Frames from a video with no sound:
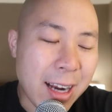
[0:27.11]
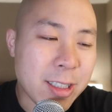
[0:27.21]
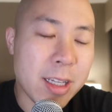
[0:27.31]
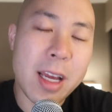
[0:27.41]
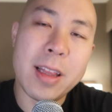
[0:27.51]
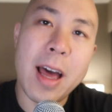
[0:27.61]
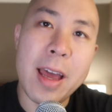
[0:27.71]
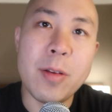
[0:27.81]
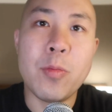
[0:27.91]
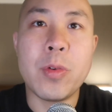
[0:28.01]
Actually, I
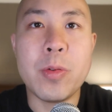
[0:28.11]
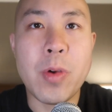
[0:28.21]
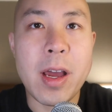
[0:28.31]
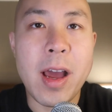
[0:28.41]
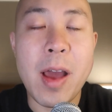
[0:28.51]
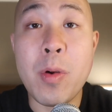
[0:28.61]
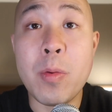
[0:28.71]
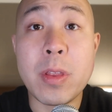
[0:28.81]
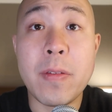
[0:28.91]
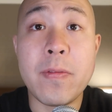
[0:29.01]
lied. We went. I
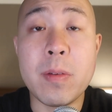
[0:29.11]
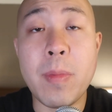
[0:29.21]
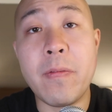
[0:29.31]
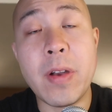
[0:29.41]
went with a few of my